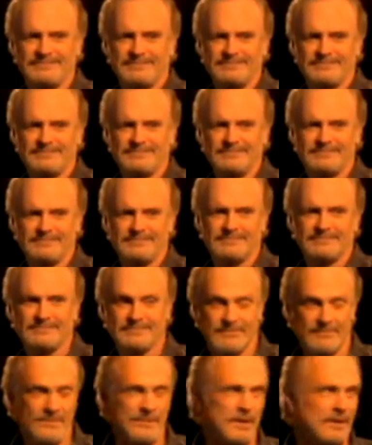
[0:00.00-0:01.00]

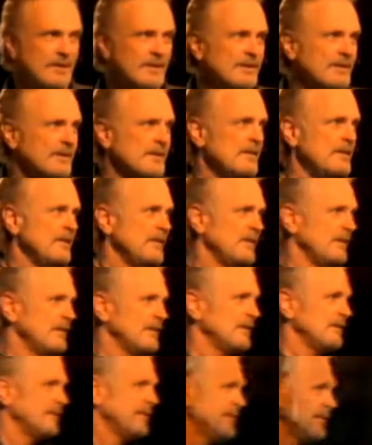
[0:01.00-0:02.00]

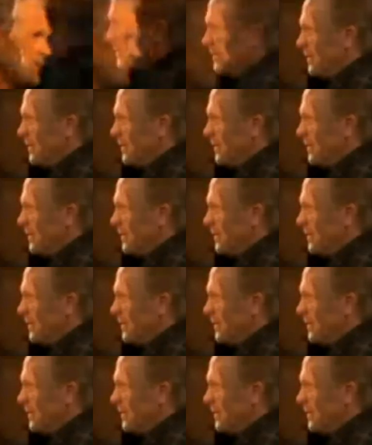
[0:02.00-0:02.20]
Nothing is said.